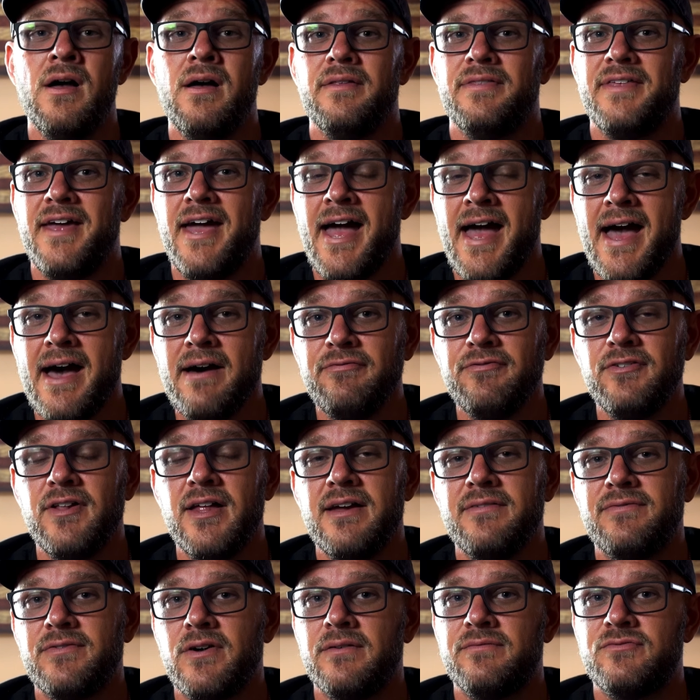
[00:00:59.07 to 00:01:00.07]
The
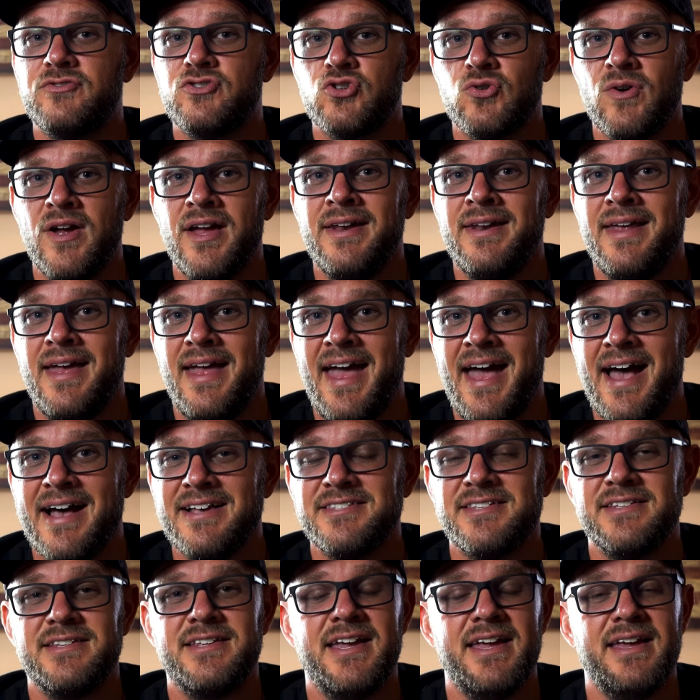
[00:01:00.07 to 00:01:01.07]
half-life of Tren
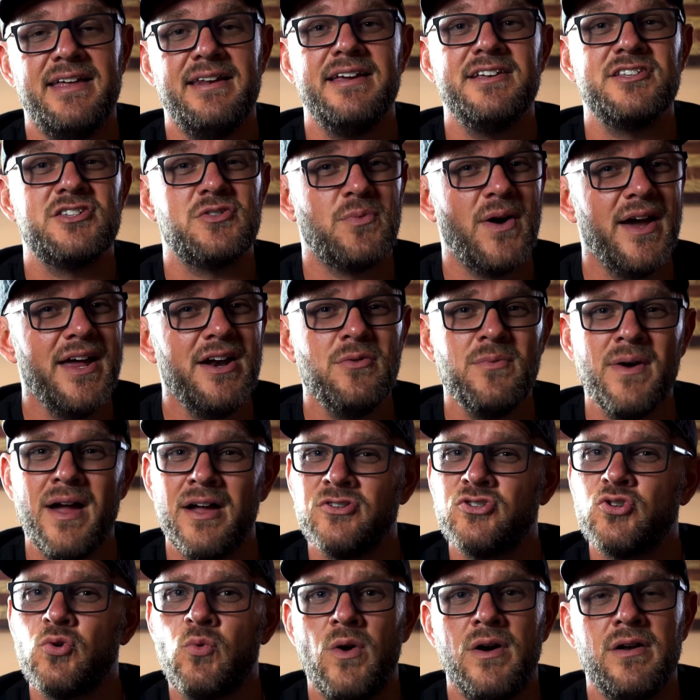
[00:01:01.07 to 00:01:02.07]
acetate is right
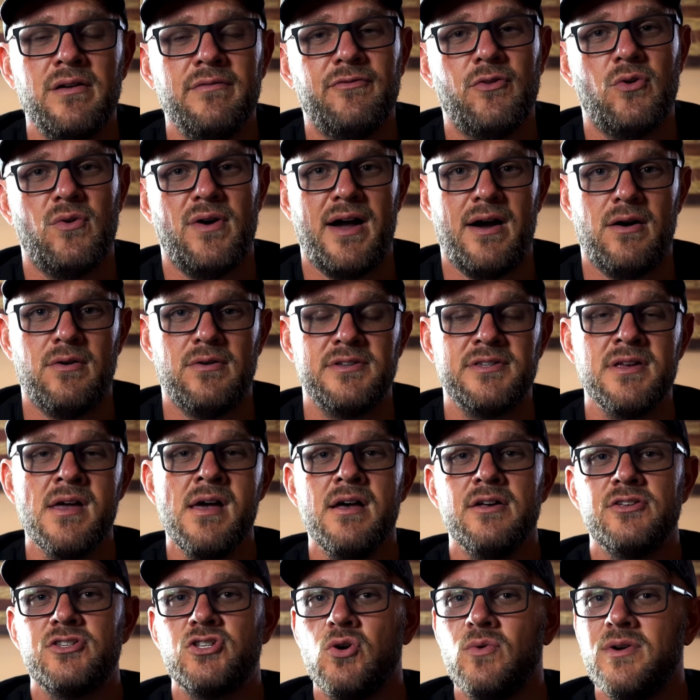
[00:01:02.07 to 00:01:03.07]
around 24 hours,
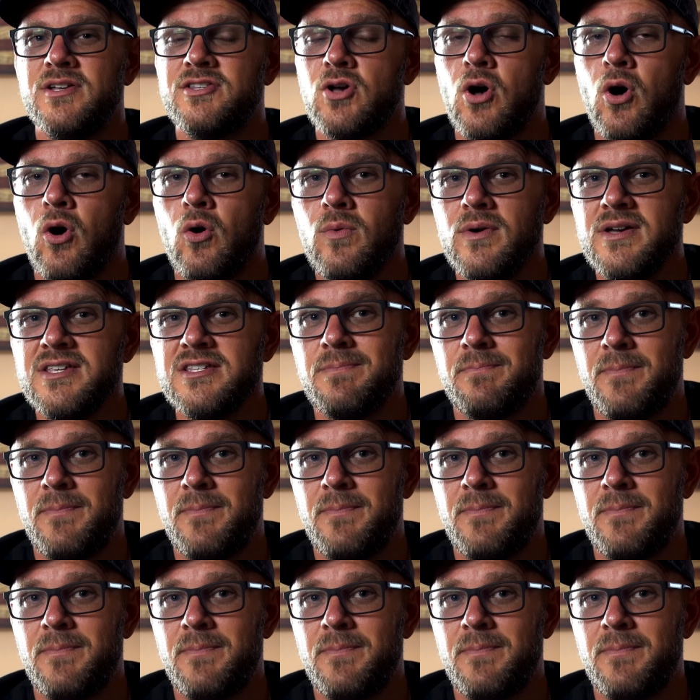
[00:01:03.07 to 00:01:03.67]
so it's always